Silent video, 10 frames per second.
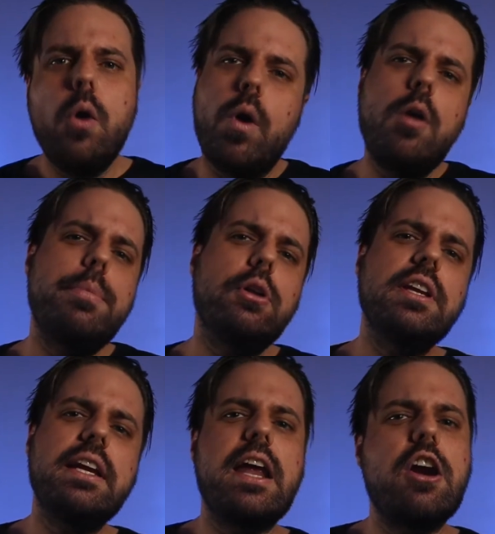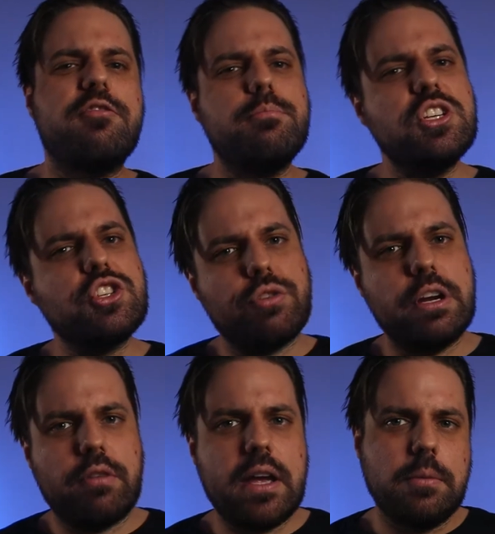While building an air of mystery
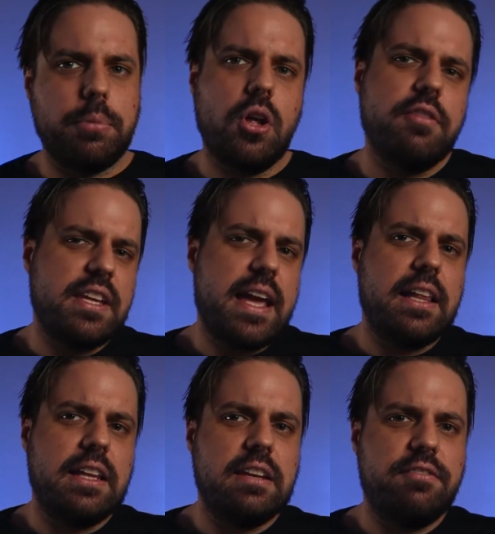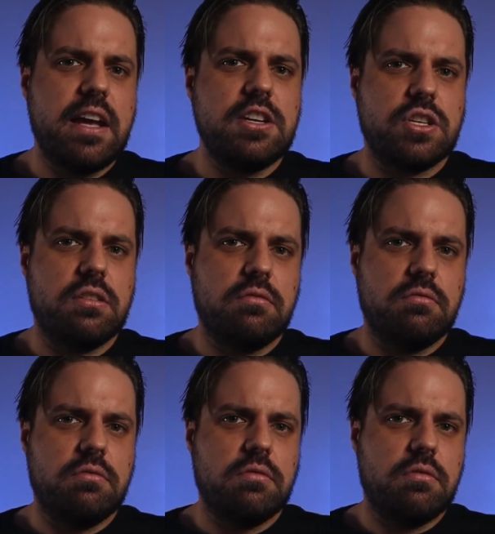around the plot of the alien invasion,
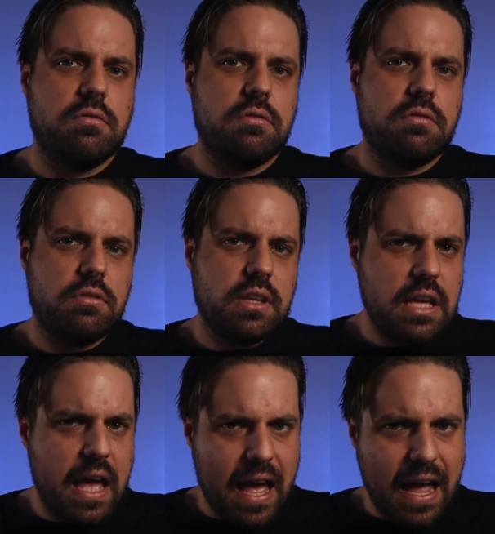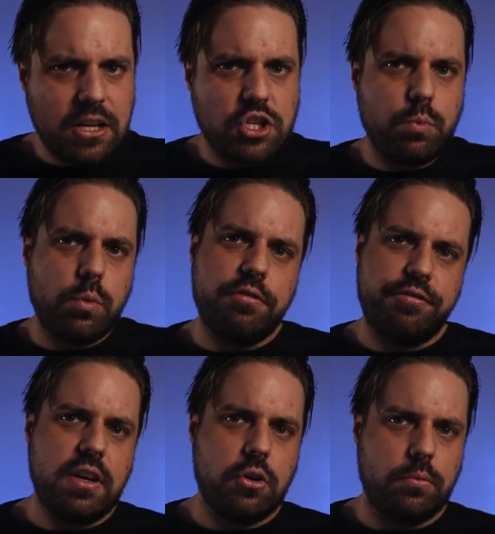the actual
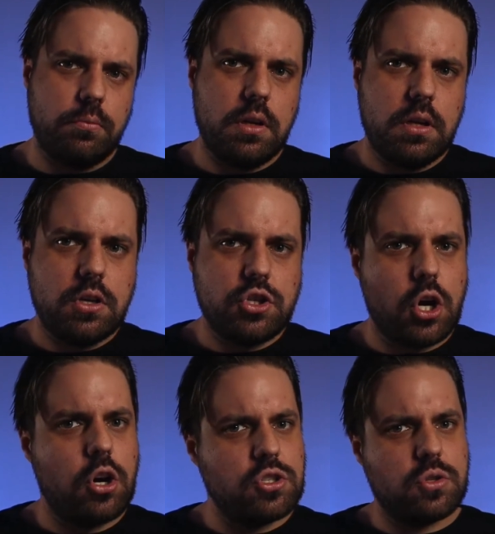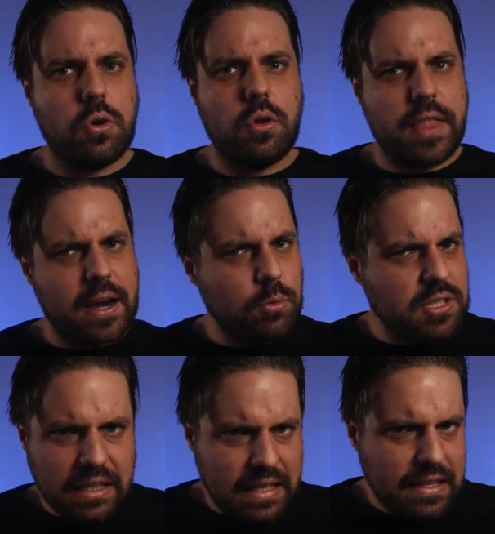film shows that it was
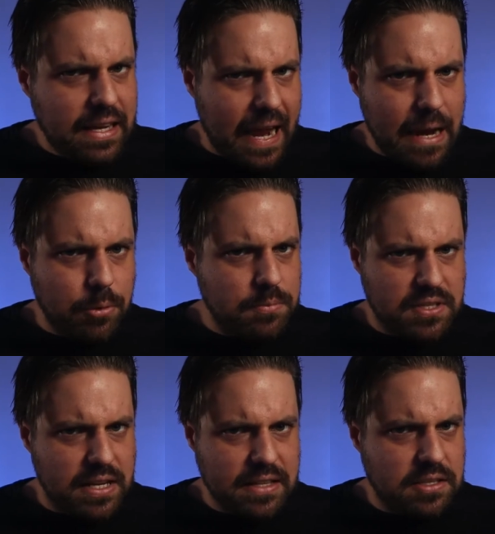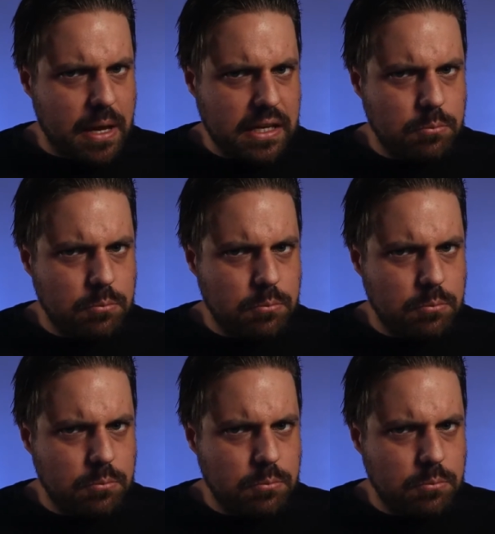clear that Abrams set out to make